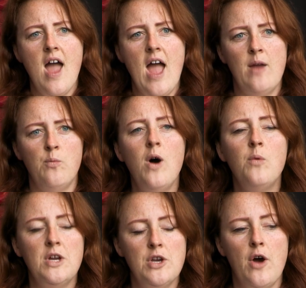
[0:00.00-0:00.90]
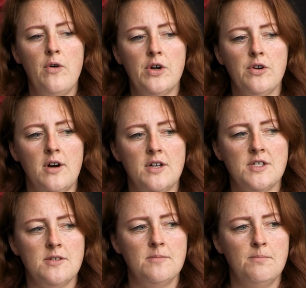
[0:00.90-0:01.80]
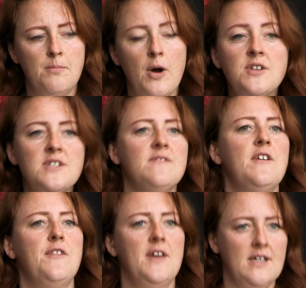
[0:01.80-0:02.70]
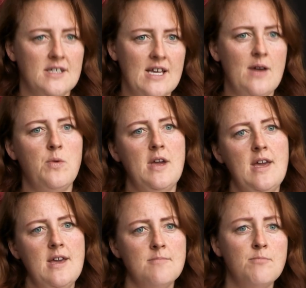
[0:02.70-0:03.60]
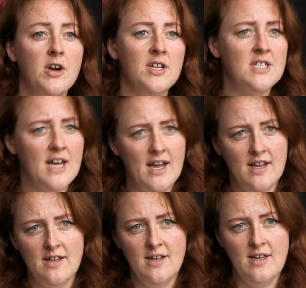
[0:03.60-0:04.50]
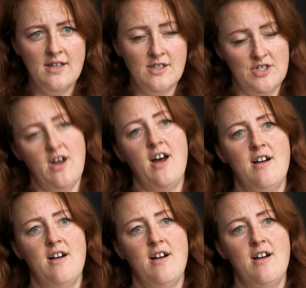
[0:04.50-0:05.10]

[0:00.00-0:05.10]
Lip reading: And what we know across most of the things that we monitor in the Tai